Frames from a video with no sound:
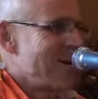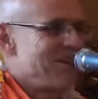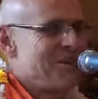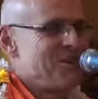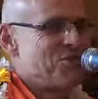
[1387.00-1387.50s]

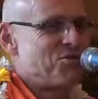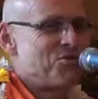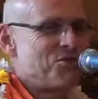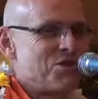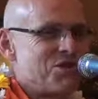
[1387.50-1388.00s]
And then
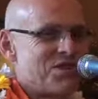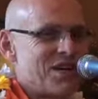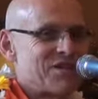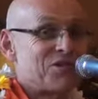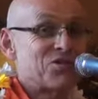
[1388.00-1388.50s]
Guruji
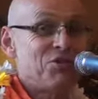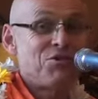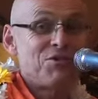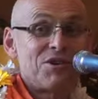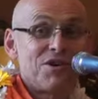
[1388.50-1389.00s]
said,
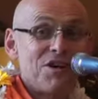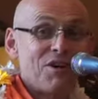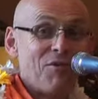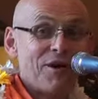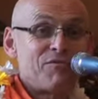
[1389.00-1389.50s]
so,
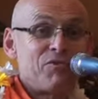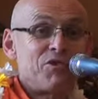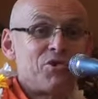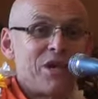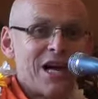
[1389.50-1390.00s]
what
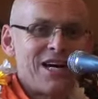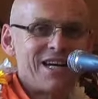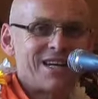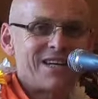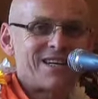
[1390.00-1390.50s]
would you
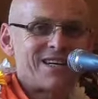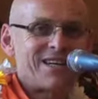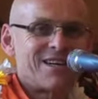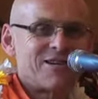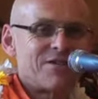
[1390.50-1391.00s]
like?
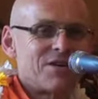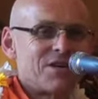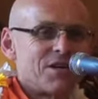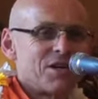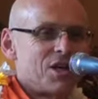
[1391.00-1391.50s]

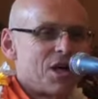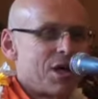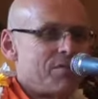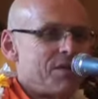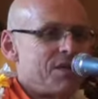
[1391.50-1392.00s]

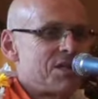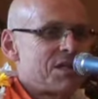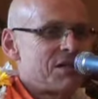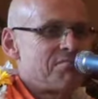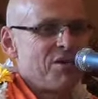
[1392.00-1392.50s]
Um, he
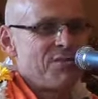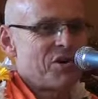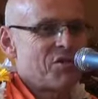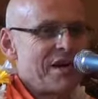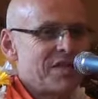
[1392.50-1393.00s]
said,
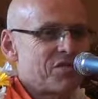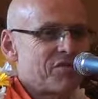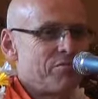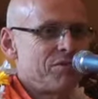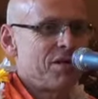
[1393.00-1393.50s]
pomegranates
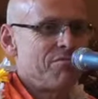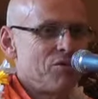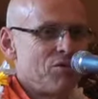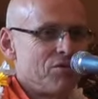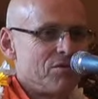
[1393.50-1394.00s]
from
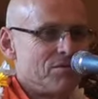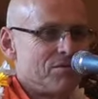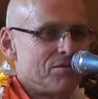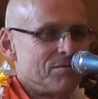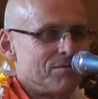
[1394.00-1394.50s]

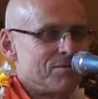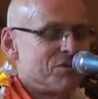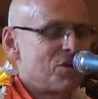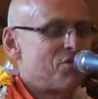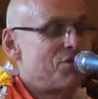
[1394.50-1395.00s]
Kabul.
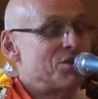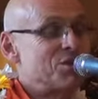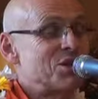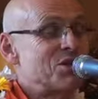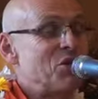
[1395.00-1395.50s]
Guruji
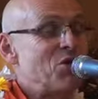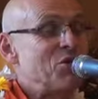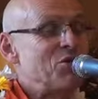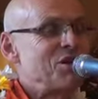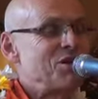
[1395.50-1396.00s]
said, go
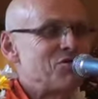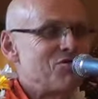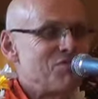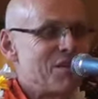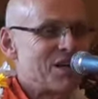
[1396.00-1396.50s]
look in the
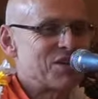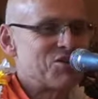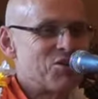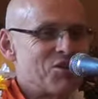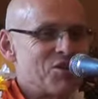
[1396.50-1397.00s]
room next
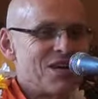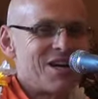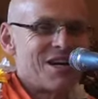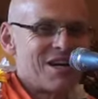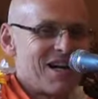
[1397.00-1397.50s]
door.
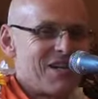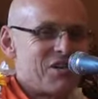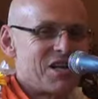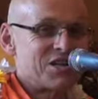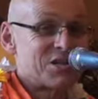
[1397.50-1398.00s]
And
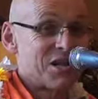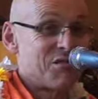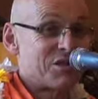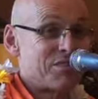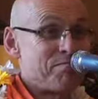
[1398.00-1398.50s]
yes, there
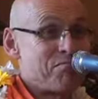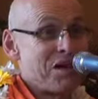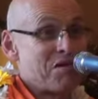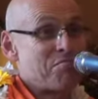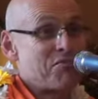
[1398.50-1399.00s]
was a
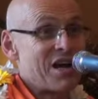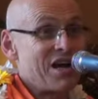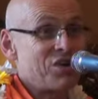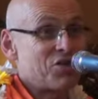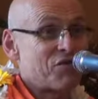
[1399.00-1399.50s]
big
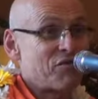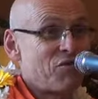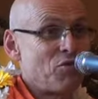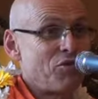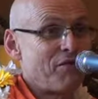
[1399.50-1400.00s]
branch
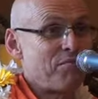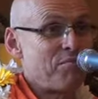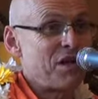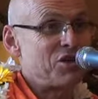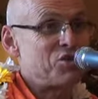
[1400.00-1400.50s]
full of
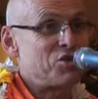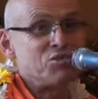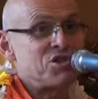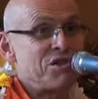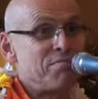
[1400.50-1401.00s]
big
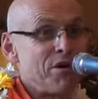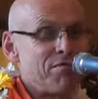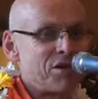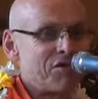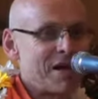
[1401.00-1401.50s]
juicy
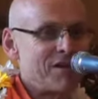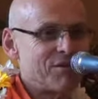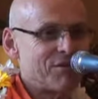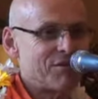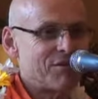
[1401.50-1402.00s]

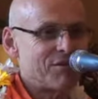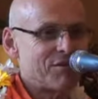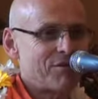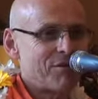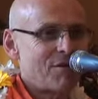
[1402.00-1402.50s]
pomegranates.